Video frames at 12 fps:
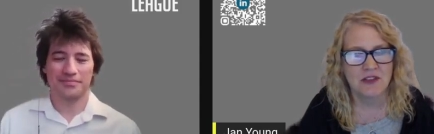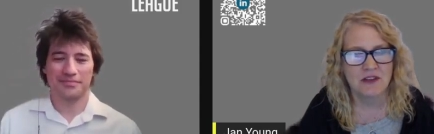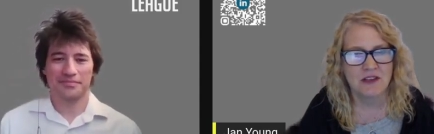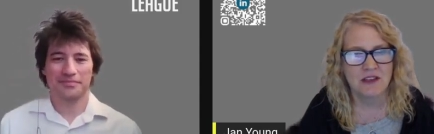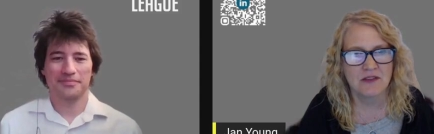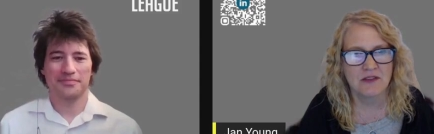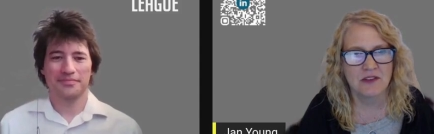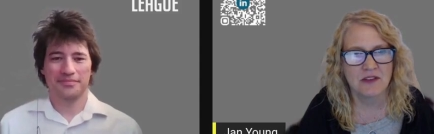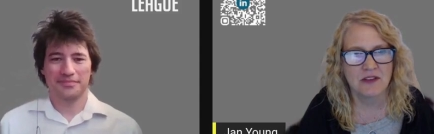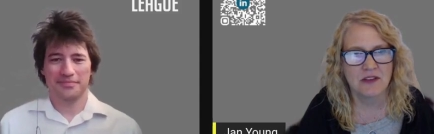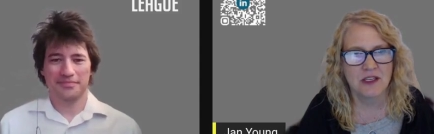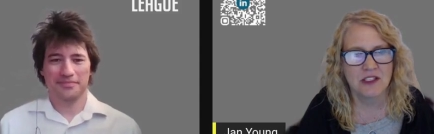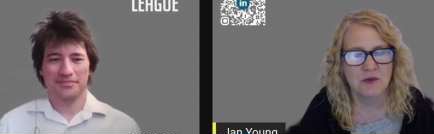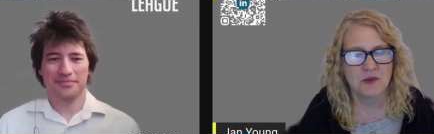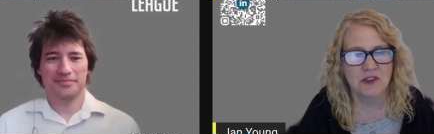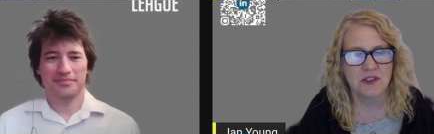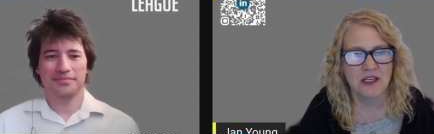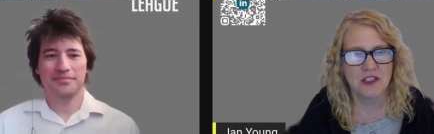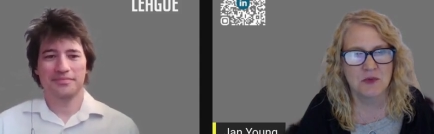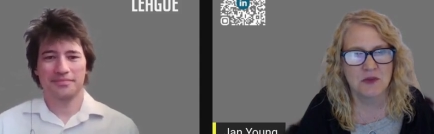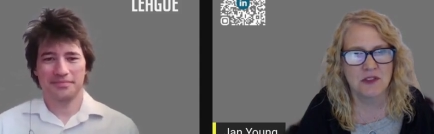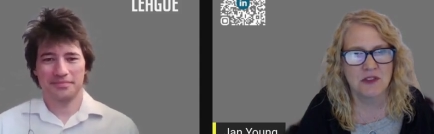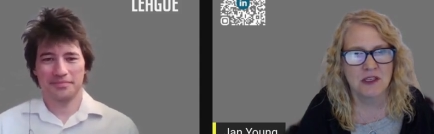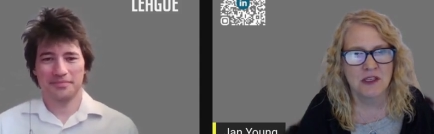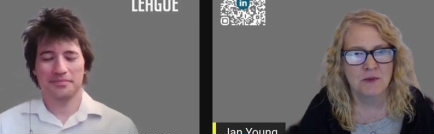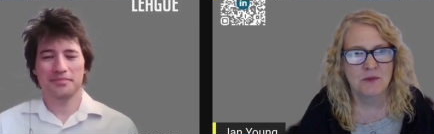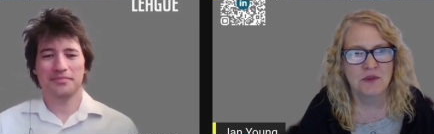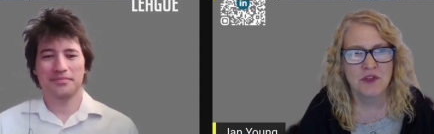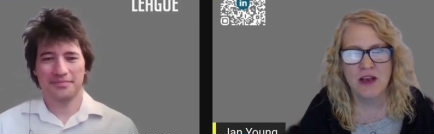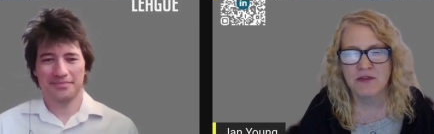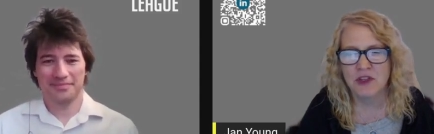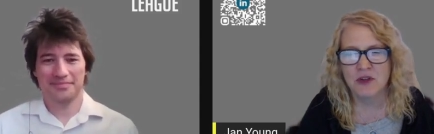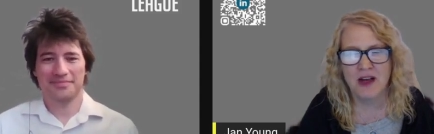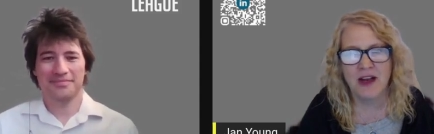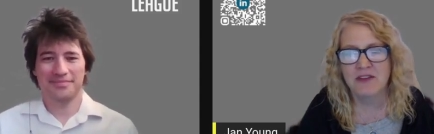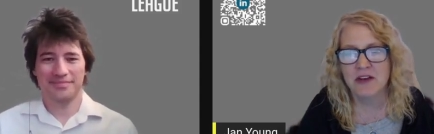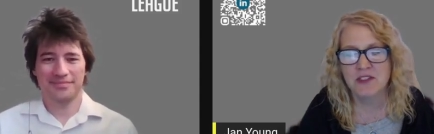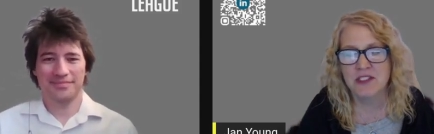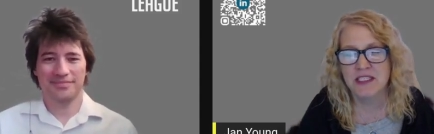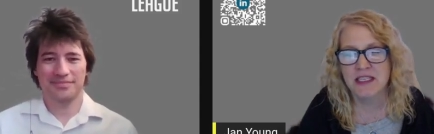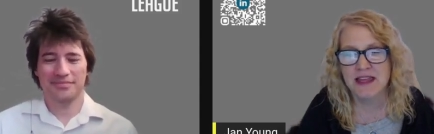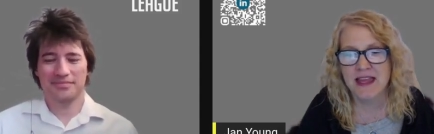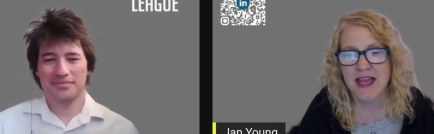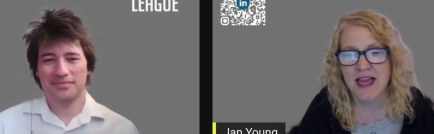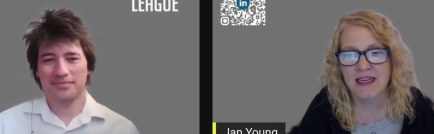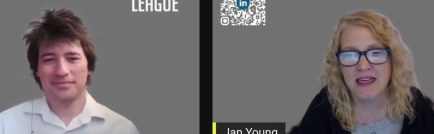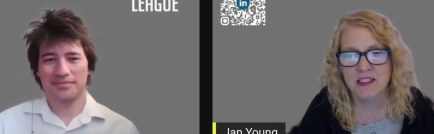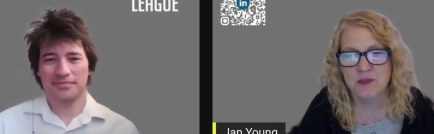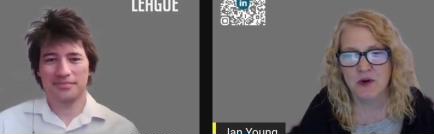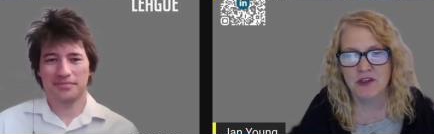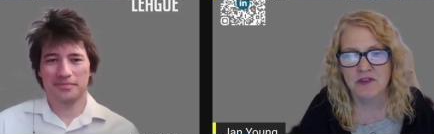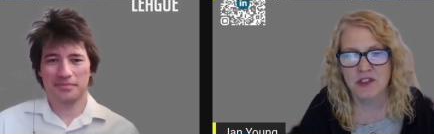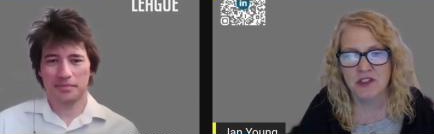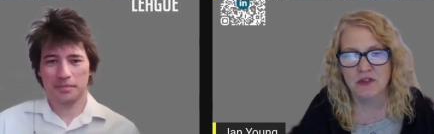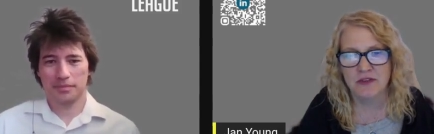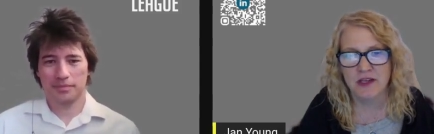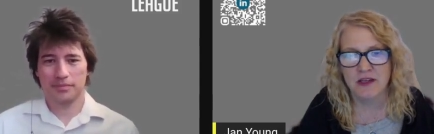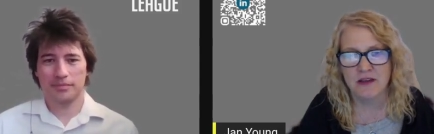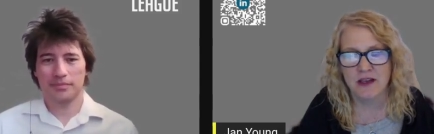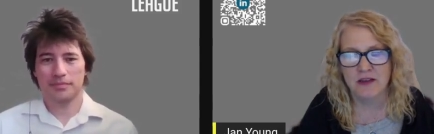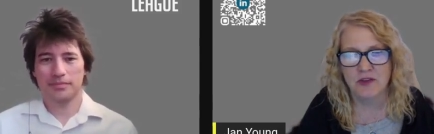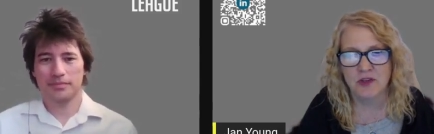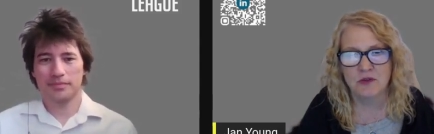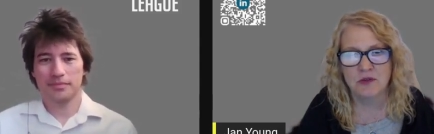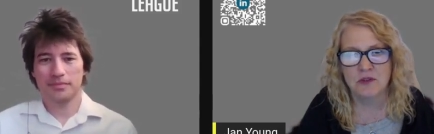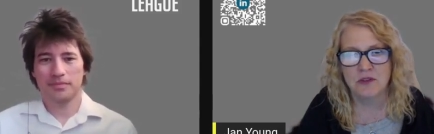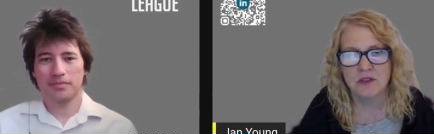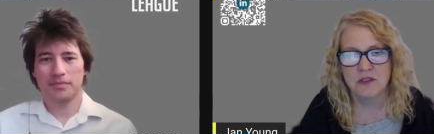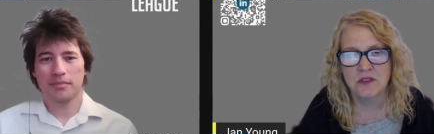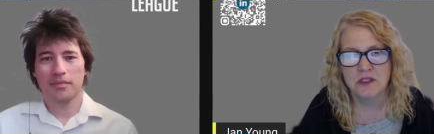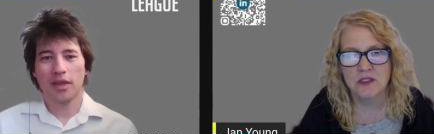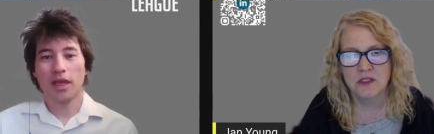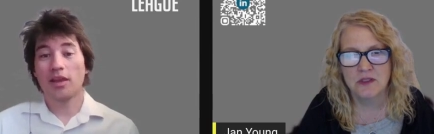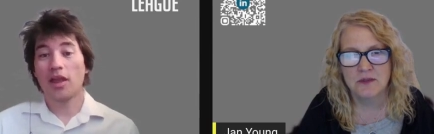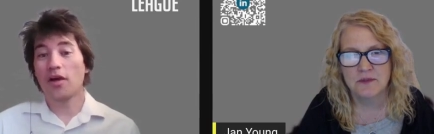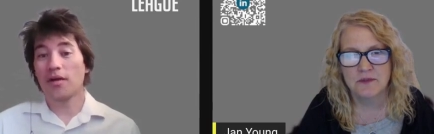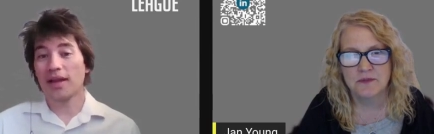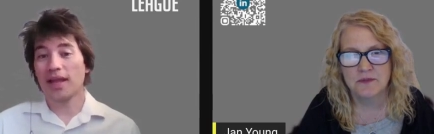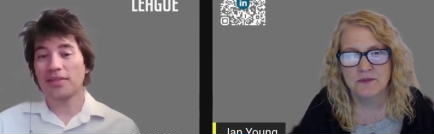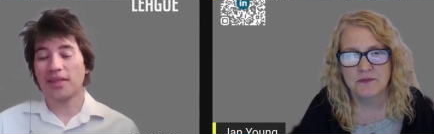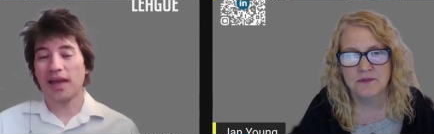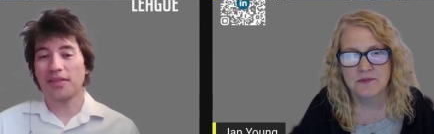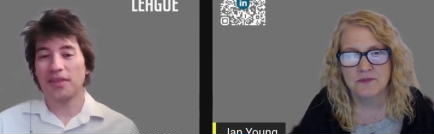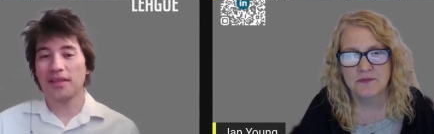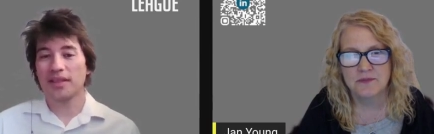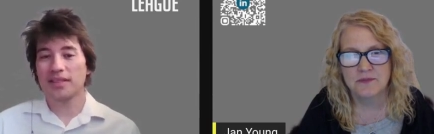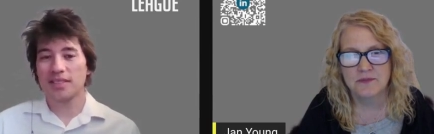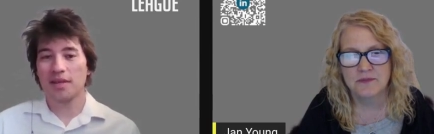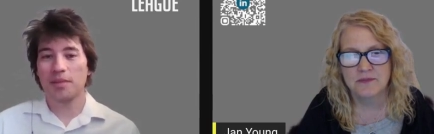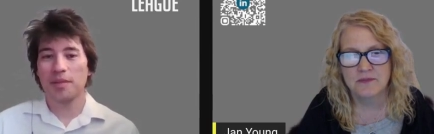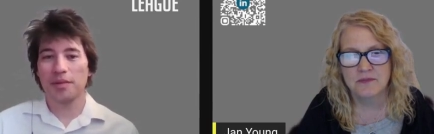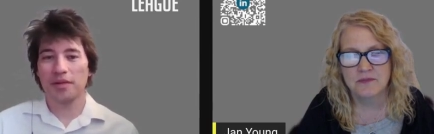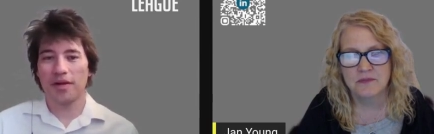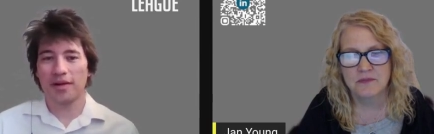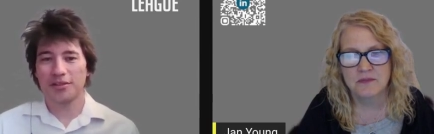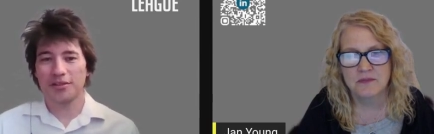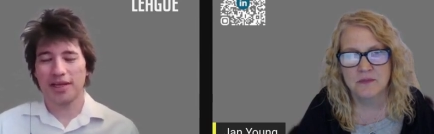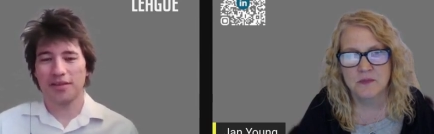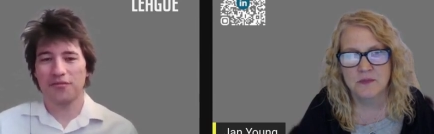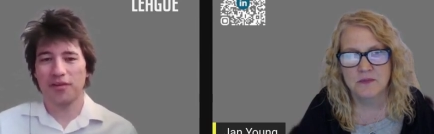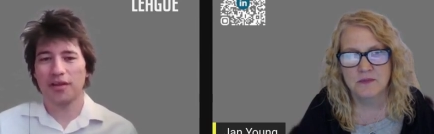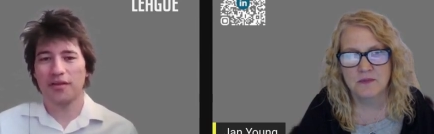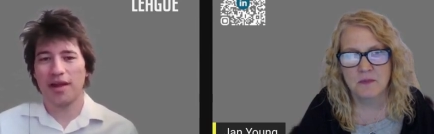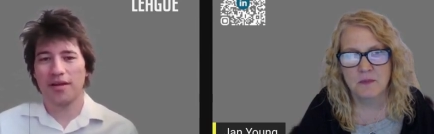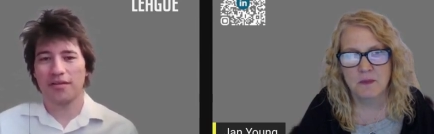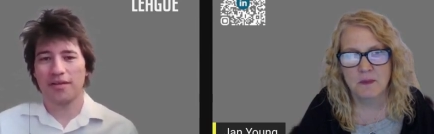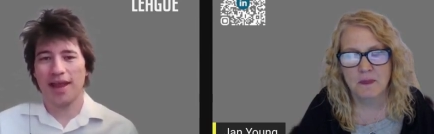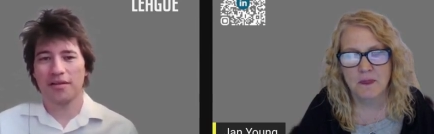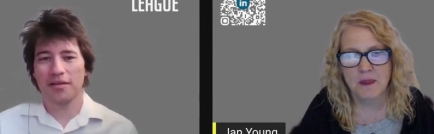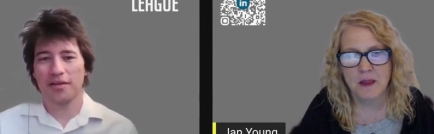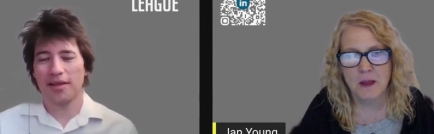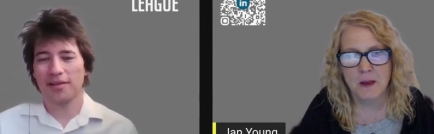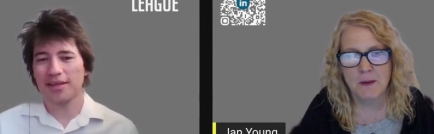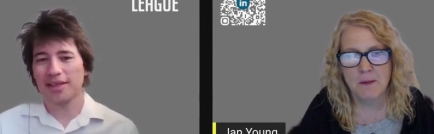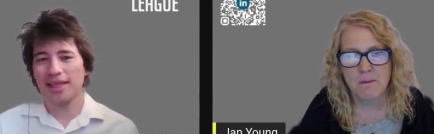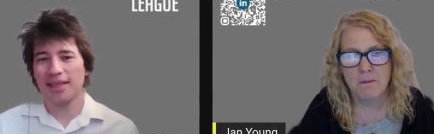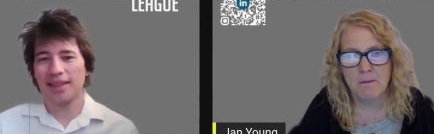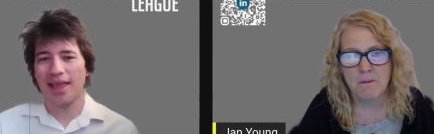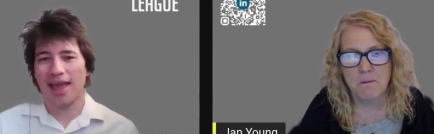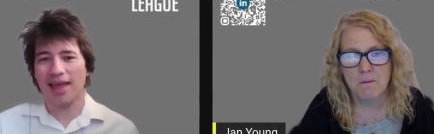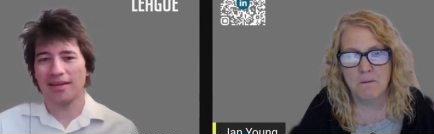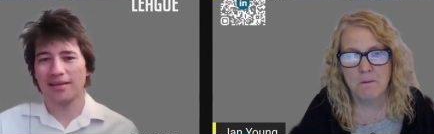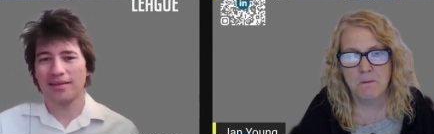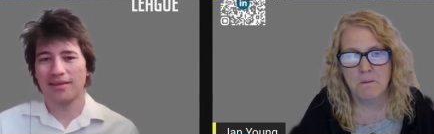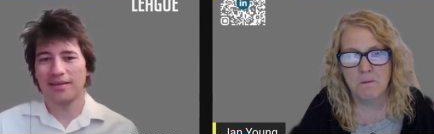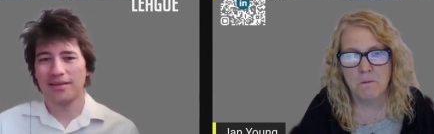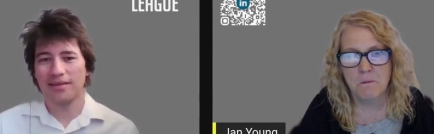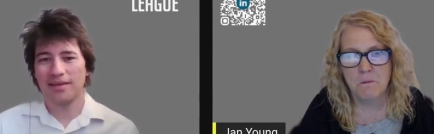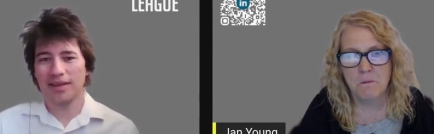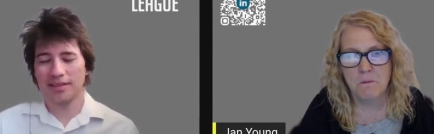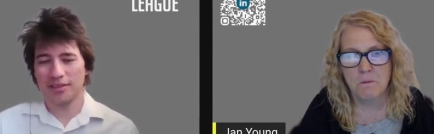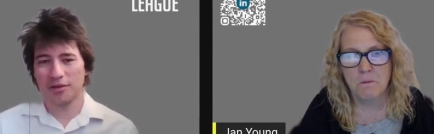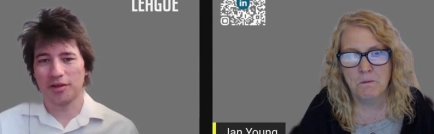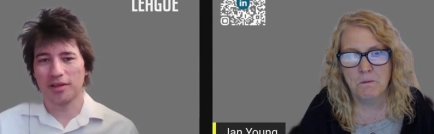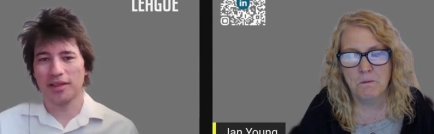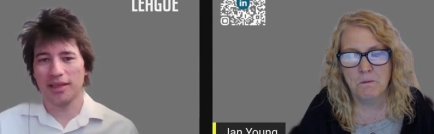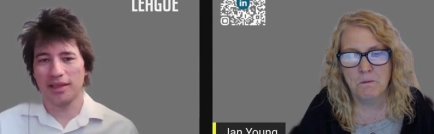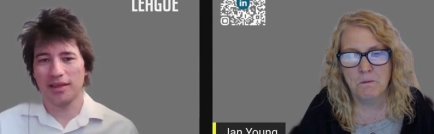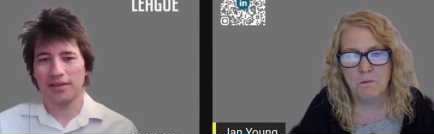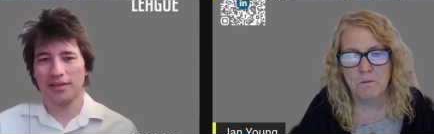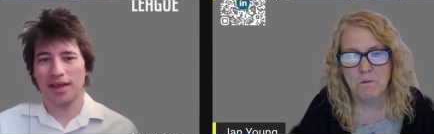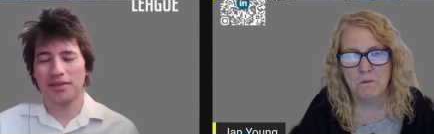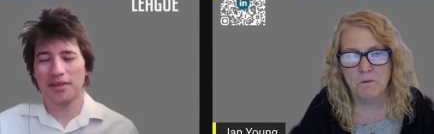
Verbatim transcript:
Speaker 1: think of customer engagement. I've never seen that as part of a survey. Have you?
Speaker 2: No, and I think that some people are trying to figure out how to calculate that internally I think